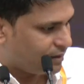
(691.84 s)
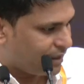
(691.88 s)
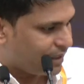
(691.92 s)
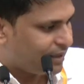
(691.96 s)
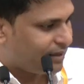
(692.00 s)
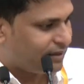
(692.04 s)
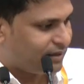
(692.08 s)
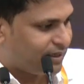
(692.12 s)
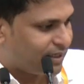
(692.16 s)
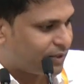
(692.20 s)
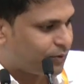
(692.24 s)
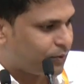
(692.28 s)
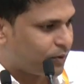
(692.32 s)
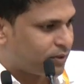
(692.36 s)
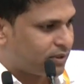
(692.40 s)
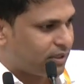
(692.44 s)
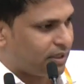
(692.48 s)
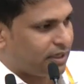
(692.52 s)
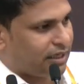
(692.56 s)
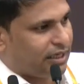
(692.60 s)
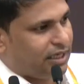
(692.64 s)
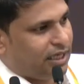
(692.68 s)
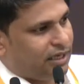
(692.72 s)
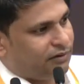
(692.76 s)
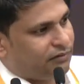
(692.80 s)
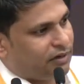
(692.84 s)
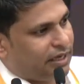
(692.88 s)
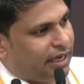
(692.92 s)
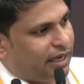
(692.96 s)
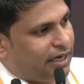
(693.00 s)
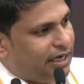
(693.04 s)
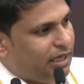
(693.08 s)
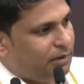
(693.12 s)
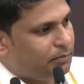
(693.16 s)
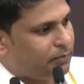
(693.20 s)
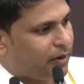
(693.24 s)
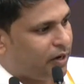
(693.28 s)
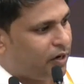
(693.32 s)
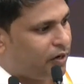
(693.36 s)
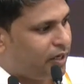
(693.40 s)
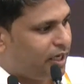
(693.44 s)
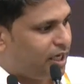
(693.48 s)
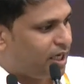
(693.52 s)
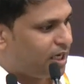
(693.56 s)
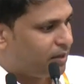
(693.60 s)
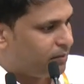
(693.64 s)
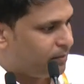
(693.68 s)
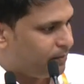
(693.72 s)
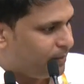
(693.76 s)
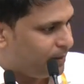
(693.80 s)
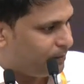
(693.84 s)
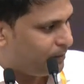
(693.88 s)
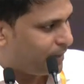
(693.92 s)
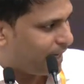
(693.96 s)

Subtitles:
that's what, sir. Any biodegradable